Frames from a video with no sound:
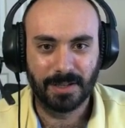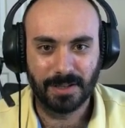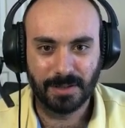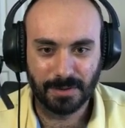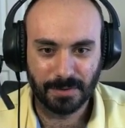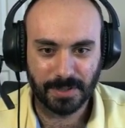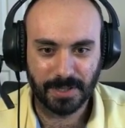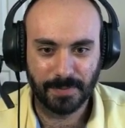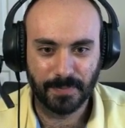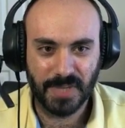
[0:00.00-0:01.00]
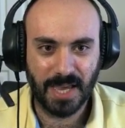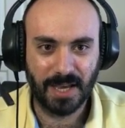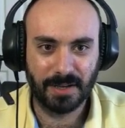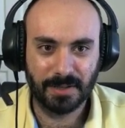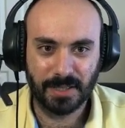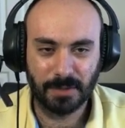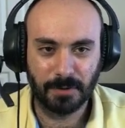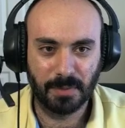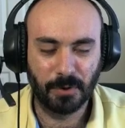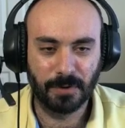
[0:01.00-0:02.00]
Oh lordy. Yeah, getting
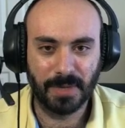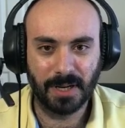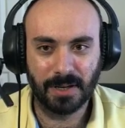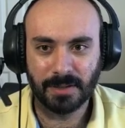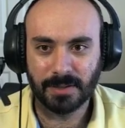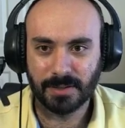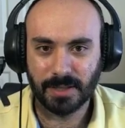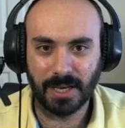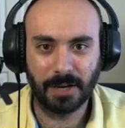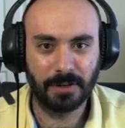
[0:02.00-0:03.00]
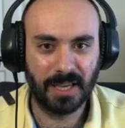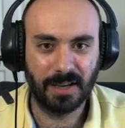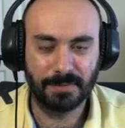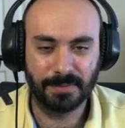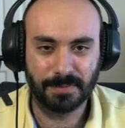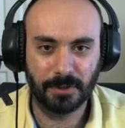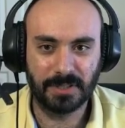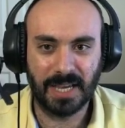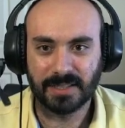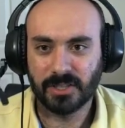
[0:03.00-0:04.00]
rid of Port Ma. I already have good
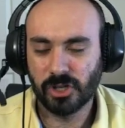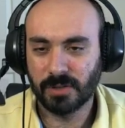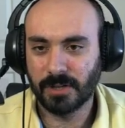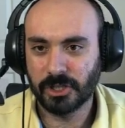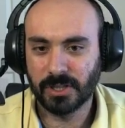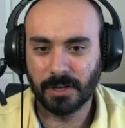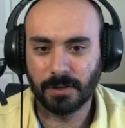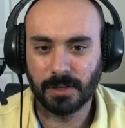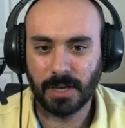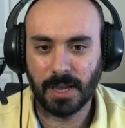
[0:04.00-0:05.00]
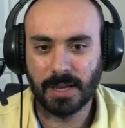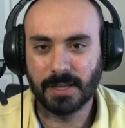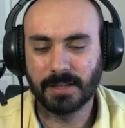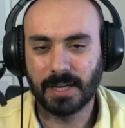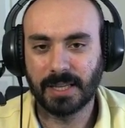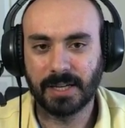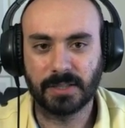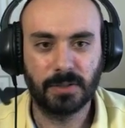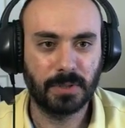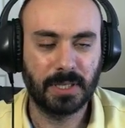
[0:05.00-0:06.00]
tactic generation there, and I like
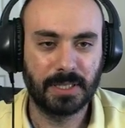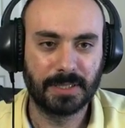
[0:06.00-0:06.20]
Duke.